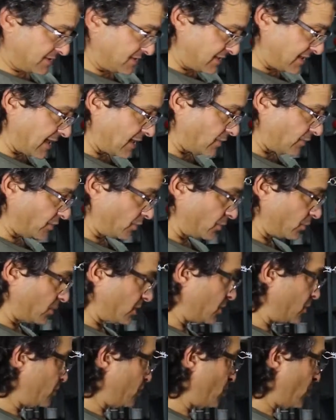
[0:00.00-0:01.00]
down the
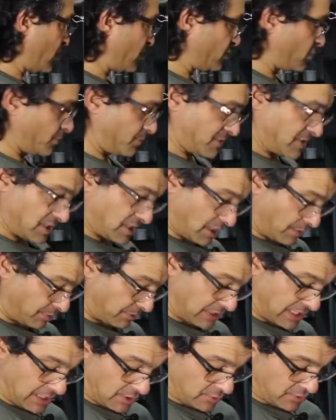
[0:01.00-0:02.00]
road, whether it be a
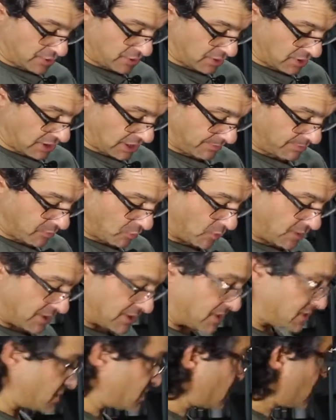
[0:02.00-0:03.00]
couple hours or a couple
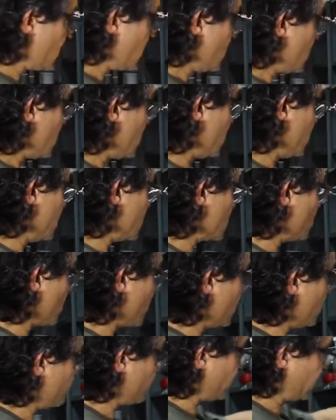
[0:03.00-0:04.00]
weeks, is we're
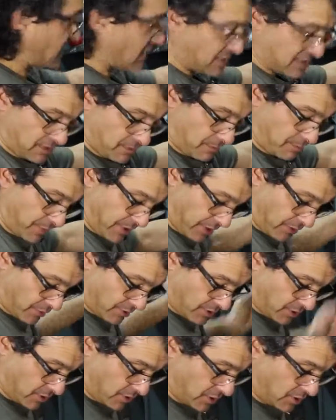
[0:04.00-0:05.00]
going to put down some
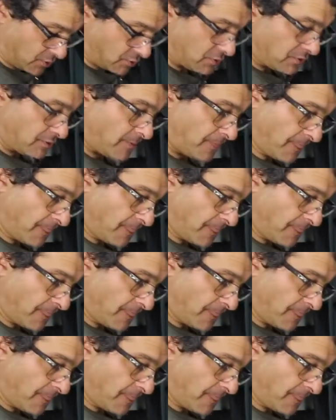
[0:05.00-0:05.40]
barrier coat.